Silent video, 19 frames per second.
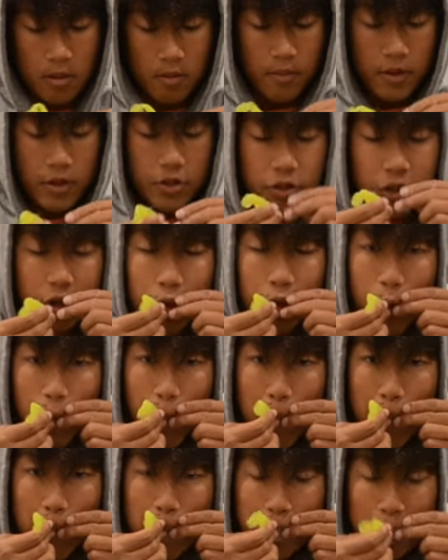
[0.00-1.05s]
make sure you
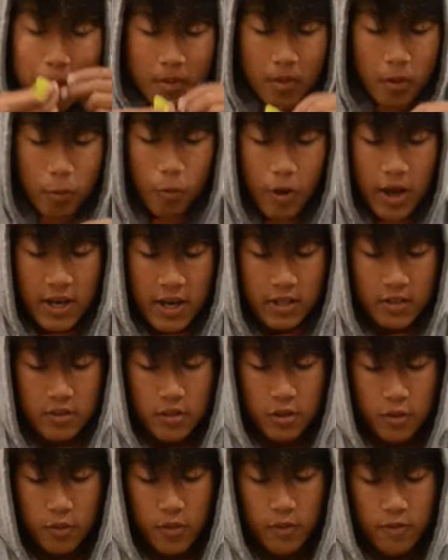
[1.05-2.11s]
wet it
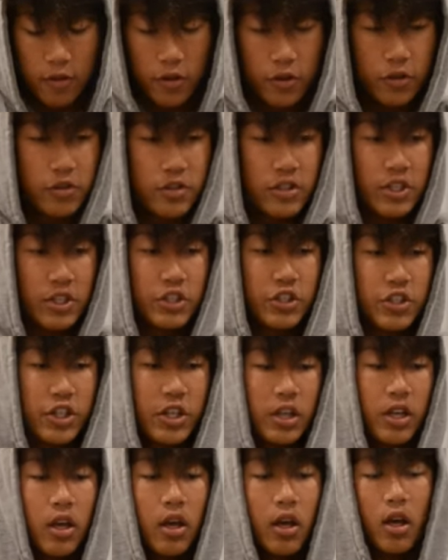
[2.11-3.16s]
too before you cinch
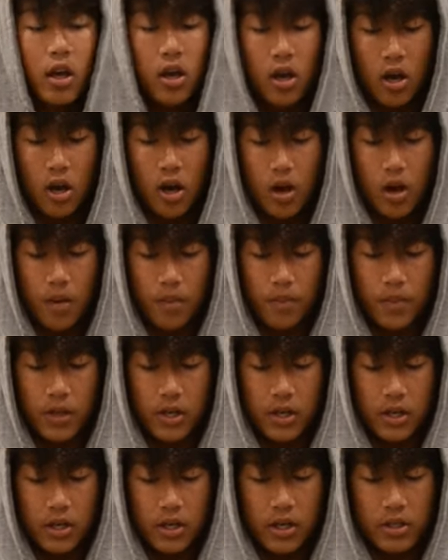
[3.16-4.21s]
it,
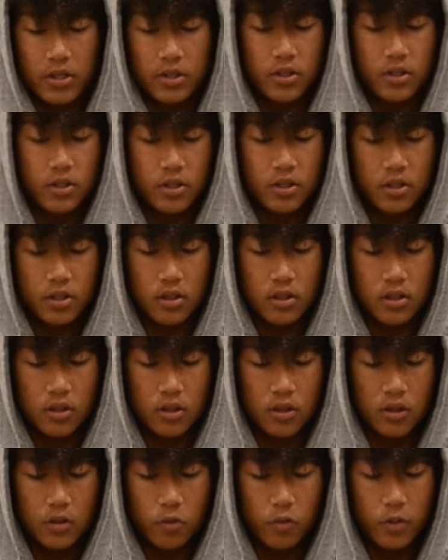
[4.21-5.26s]
because
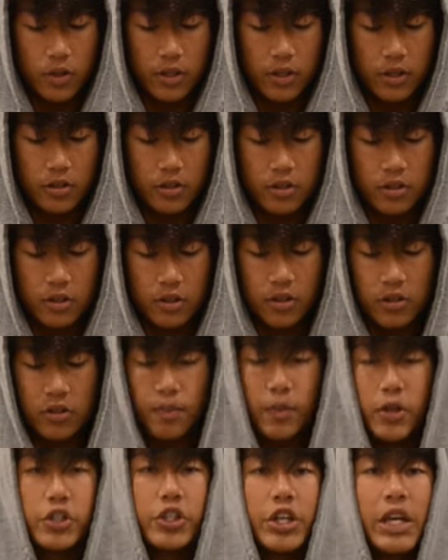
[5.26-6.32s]
when there's a
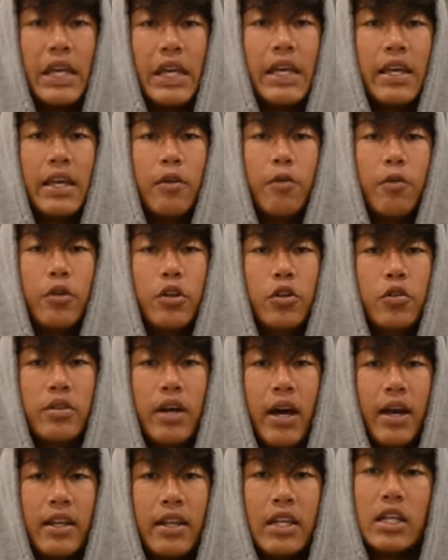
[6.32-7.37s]
bunch of heat when you
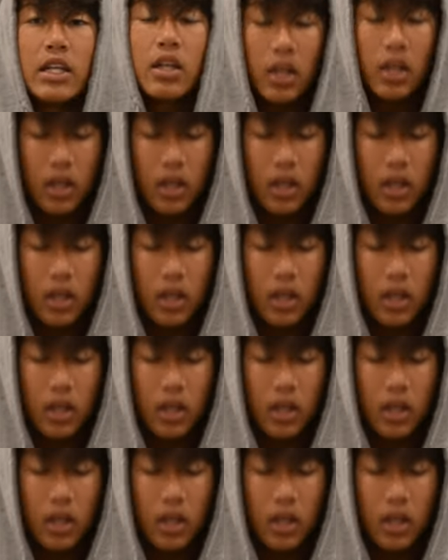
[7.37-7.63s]
tighten it,